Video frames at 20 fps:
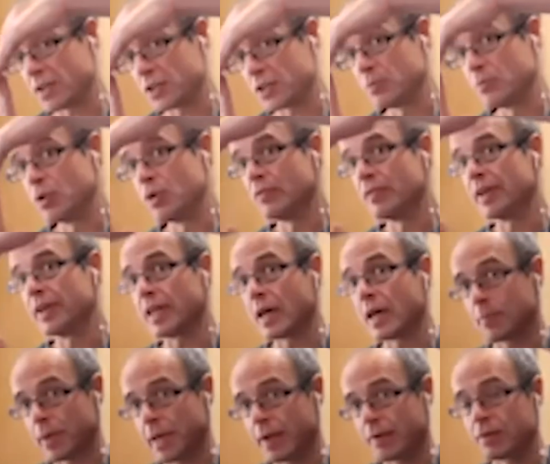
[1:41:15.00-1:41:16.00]
and you're moving it
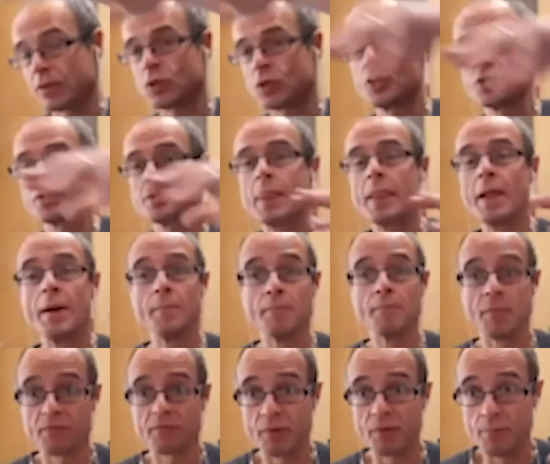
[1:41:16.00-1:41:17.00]
up here. And of course,
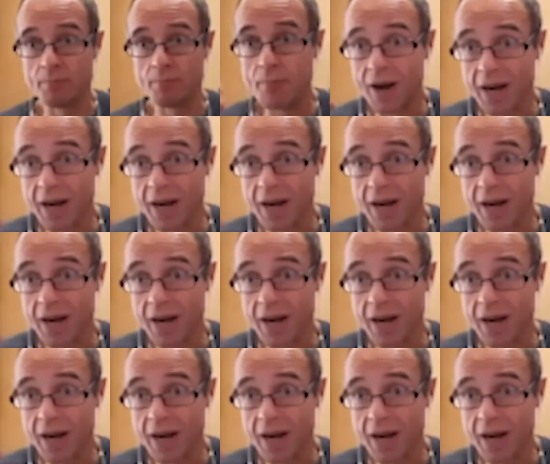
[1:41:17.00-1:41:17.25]
from yep.